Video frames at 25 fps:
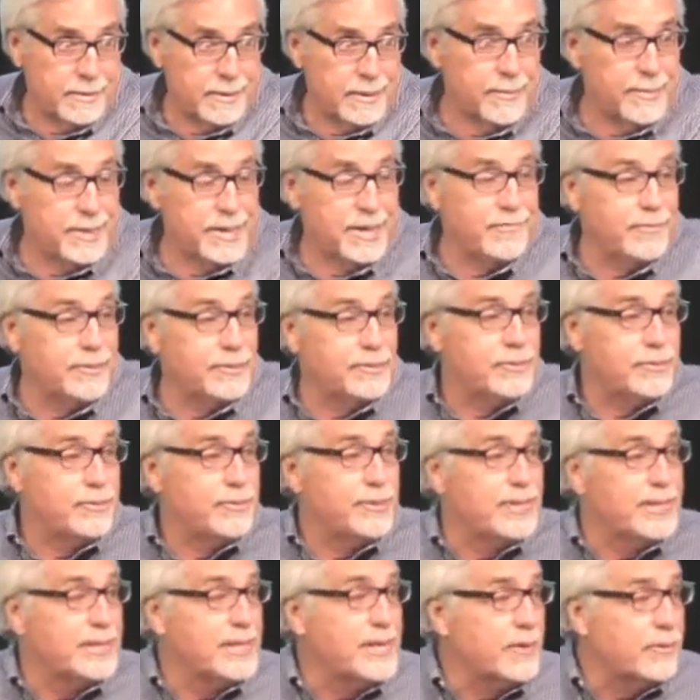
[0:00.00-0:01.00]
Let me give you to
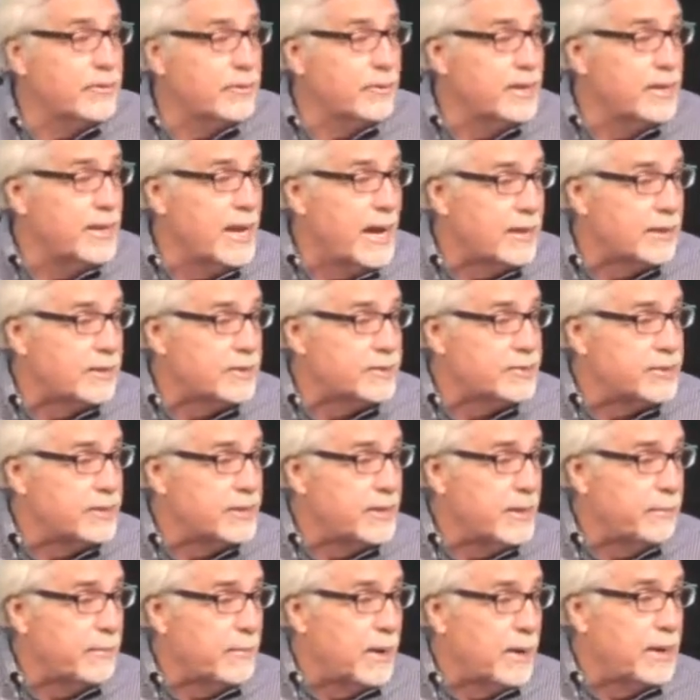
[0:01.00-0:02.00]
another analogy
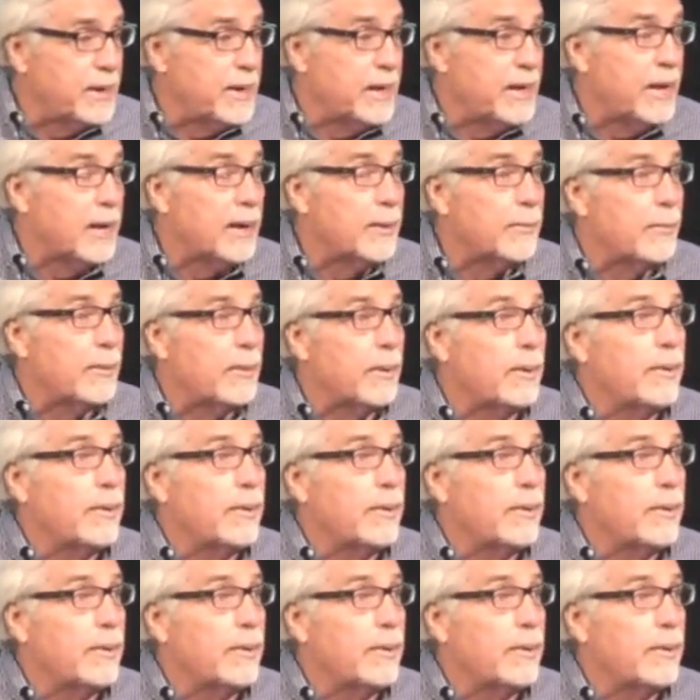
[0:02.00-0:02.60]
that might help.